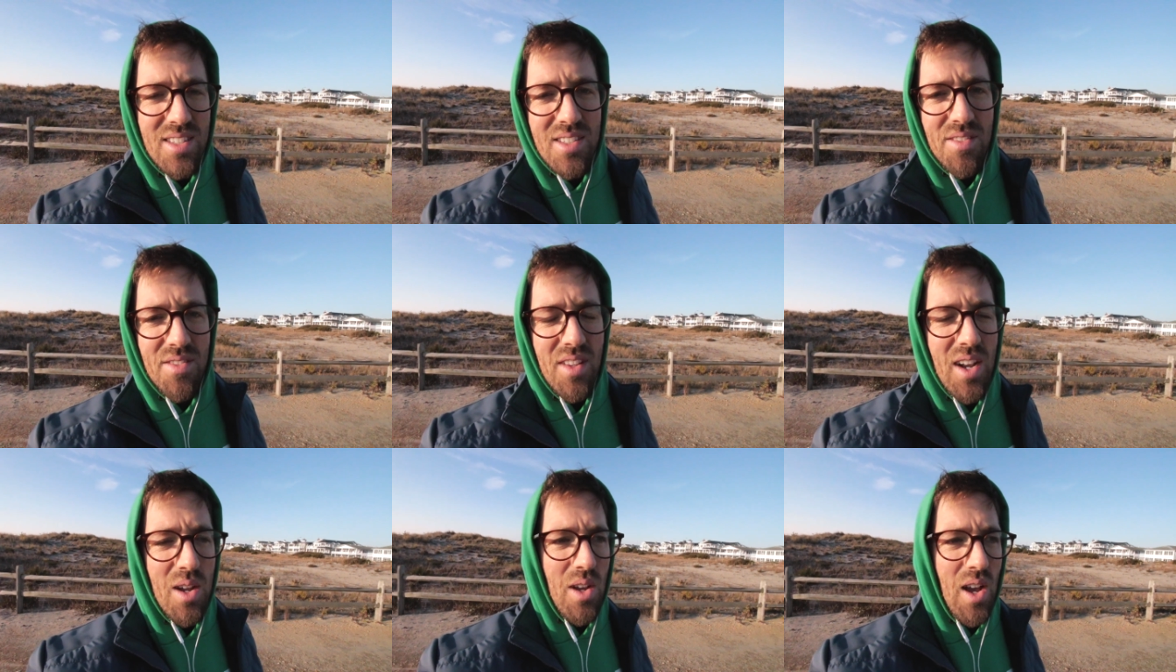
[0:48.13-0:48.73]
the stuff
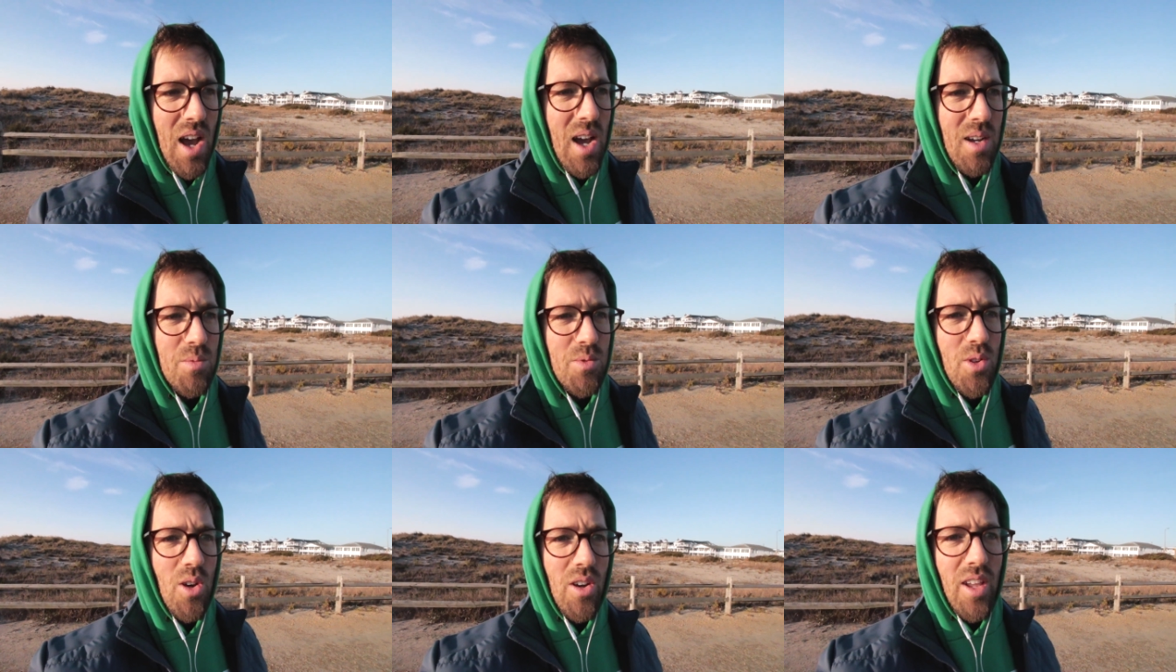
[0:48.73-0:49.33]
that I,
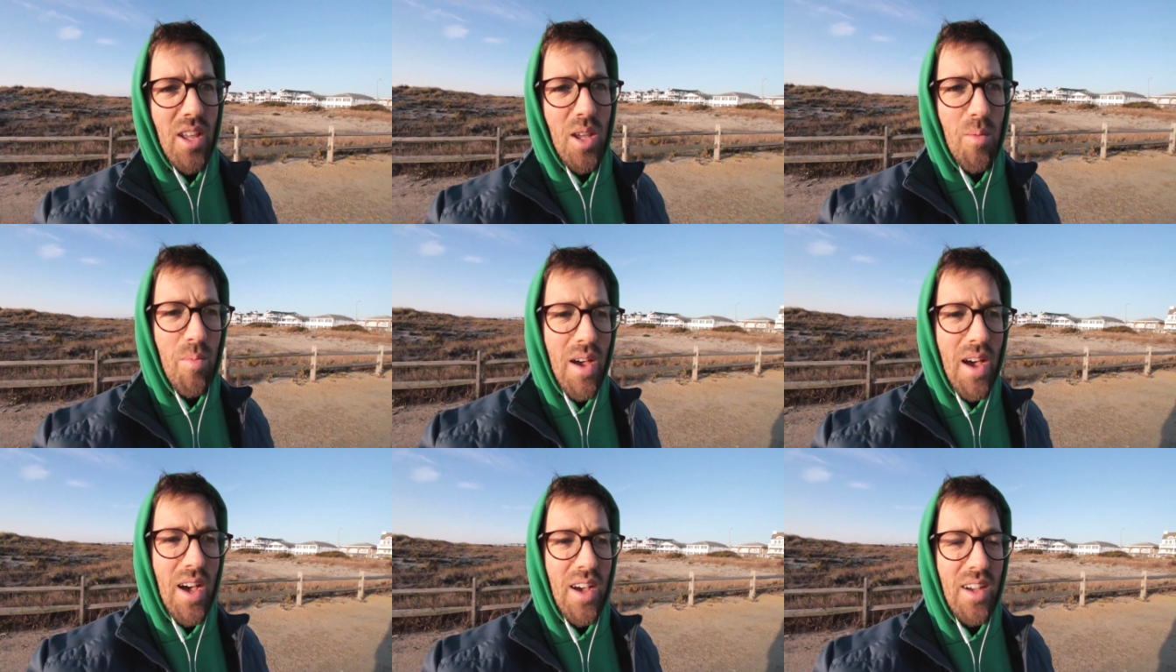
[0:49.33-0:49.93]
am talking
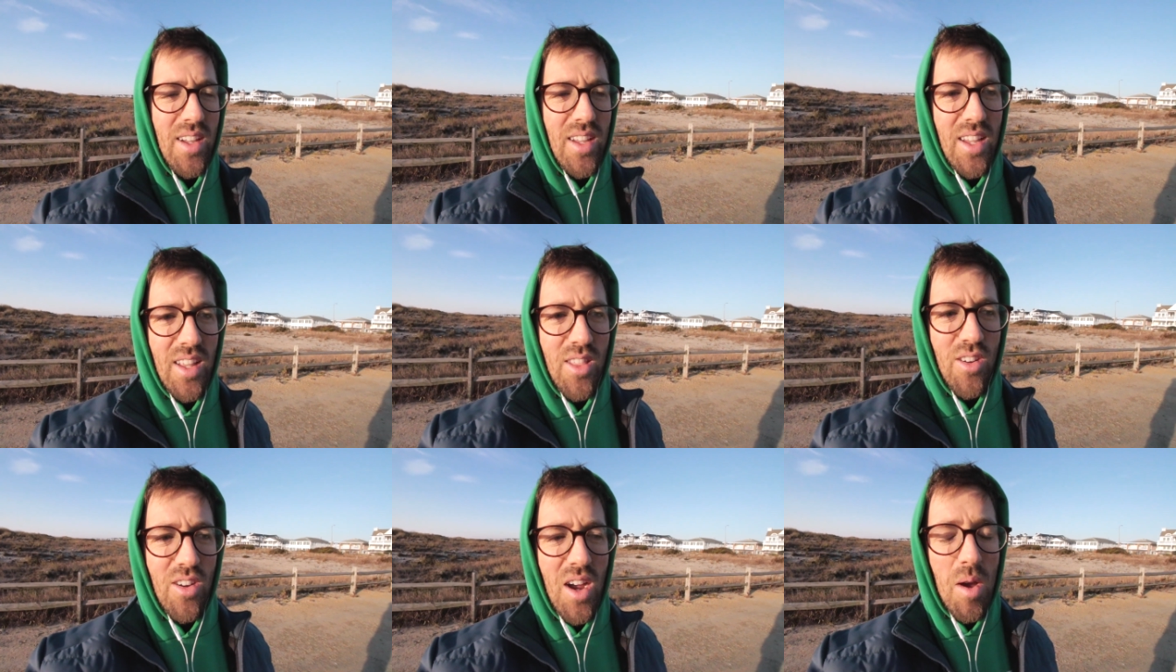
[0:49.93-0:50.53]
about,
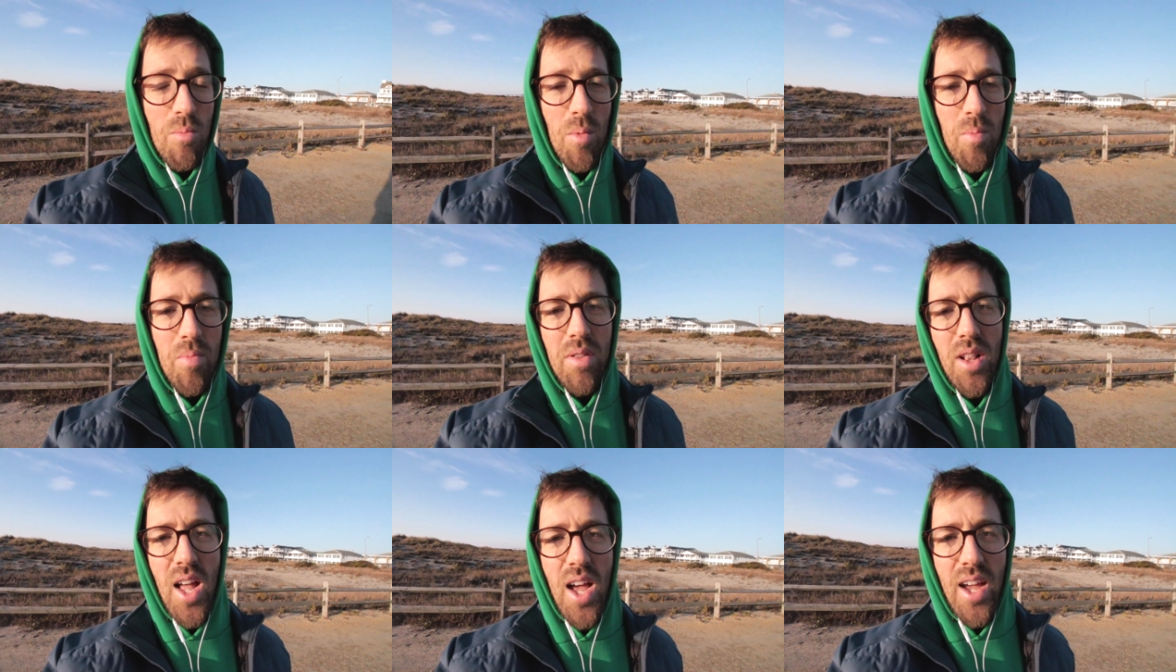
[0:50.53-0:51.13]
either I'm
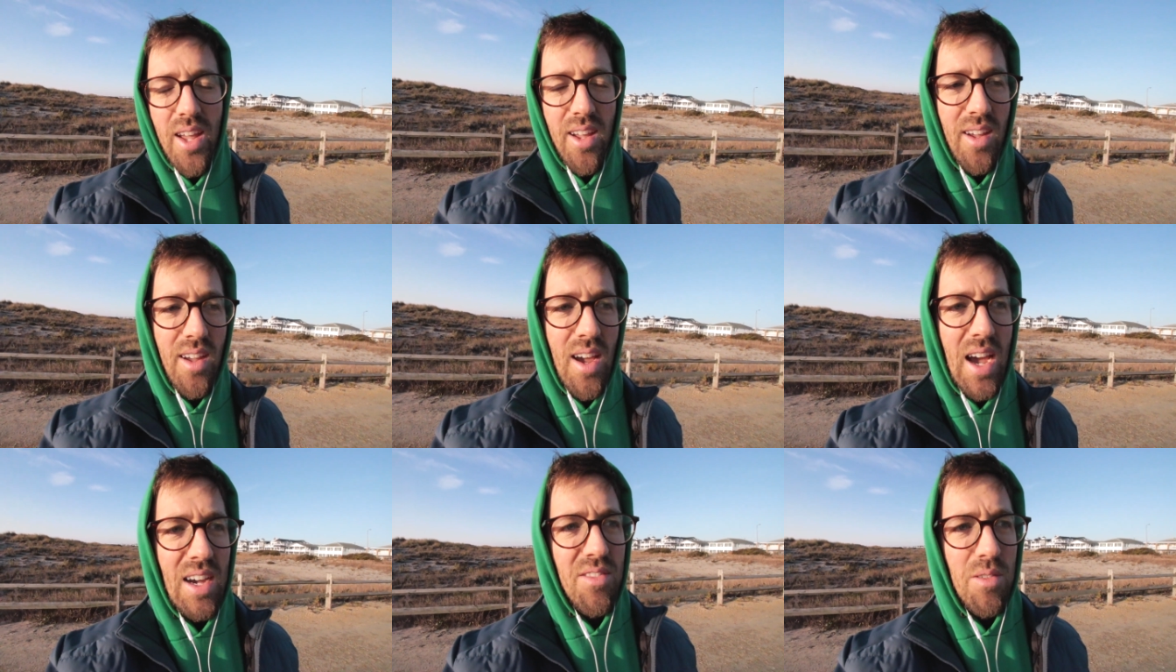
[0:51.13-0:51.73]

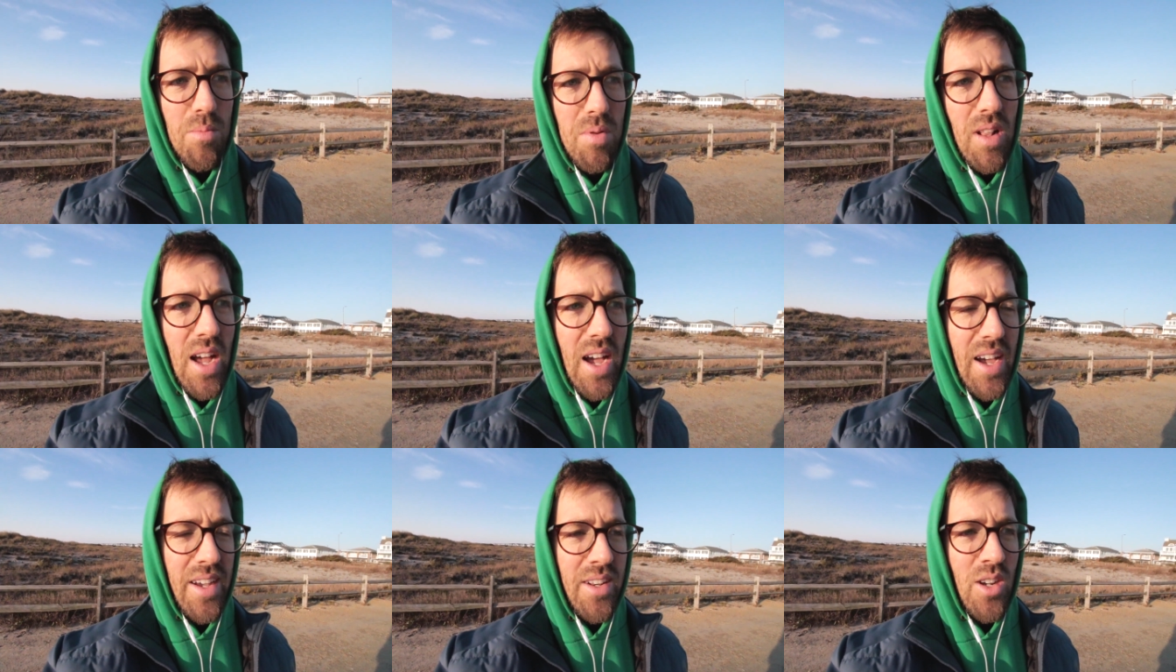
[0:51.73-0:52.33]
applying, I've
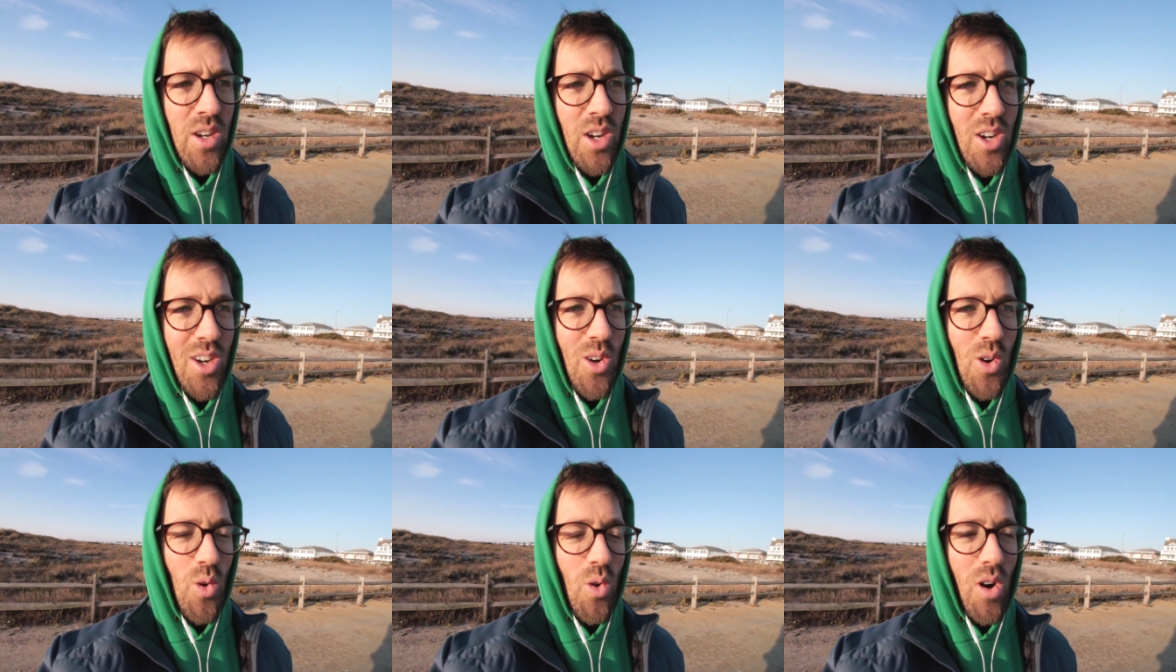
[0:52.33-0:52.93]
applied,
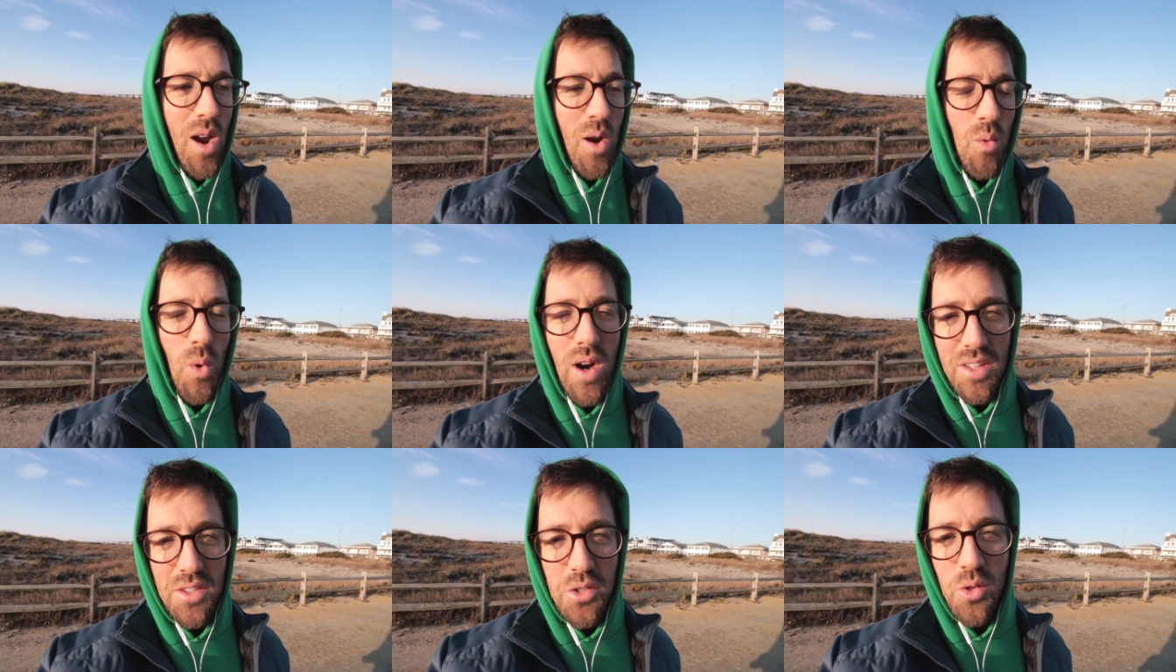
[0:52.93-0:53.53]
or I
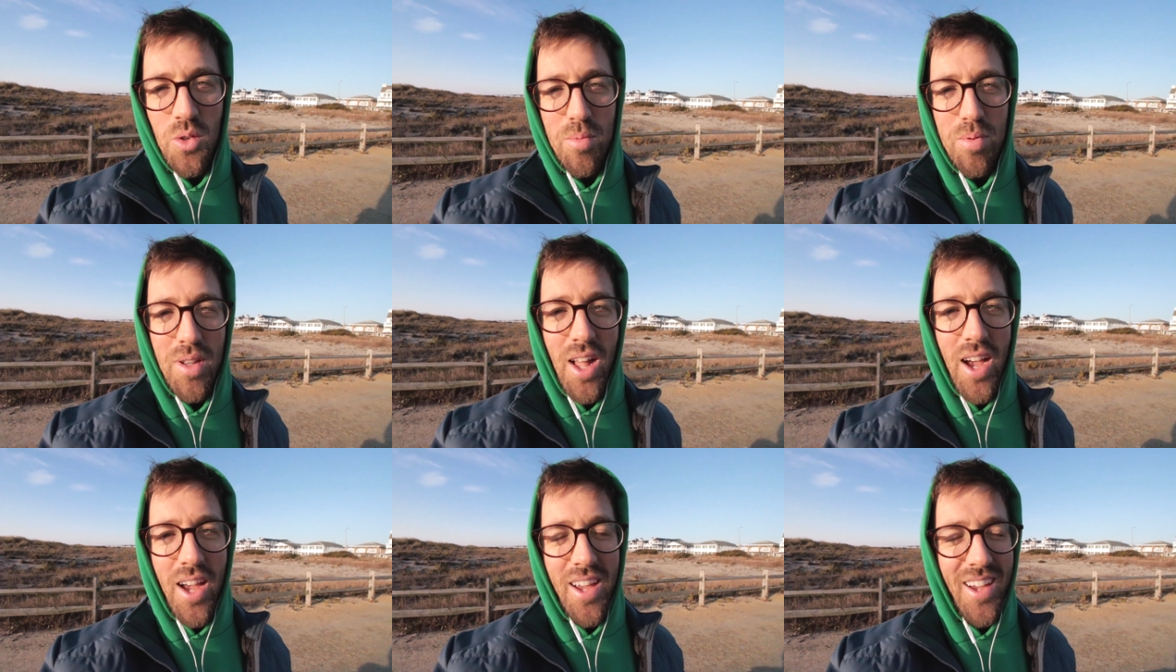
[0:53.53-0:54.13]
want to
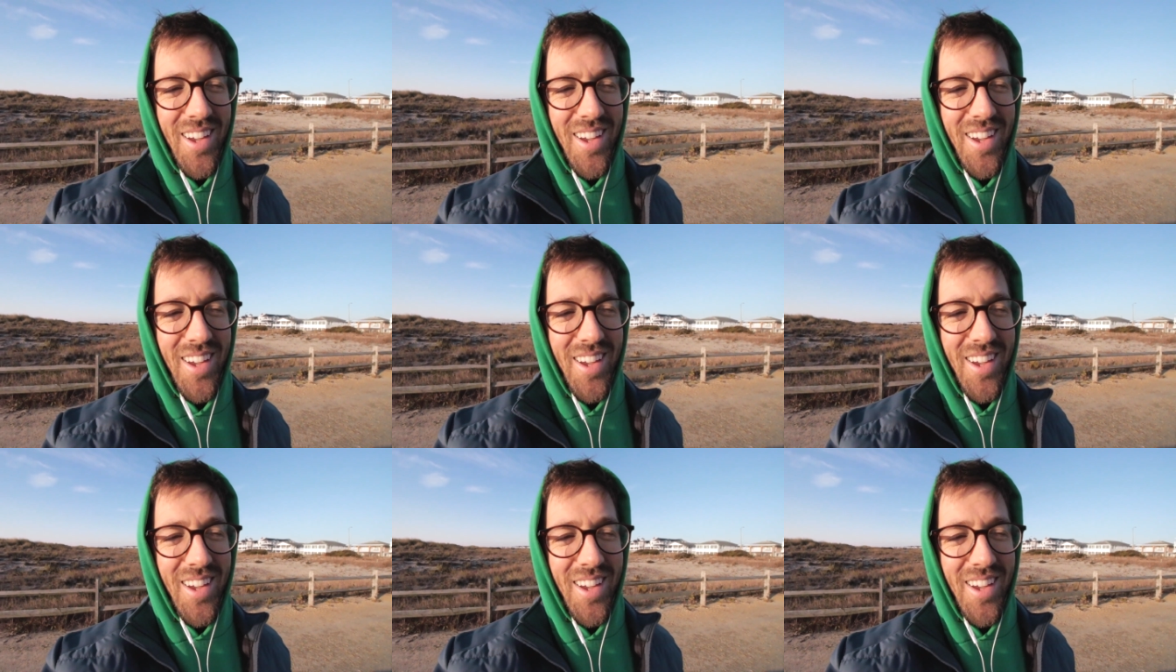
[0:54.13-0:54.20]
apply.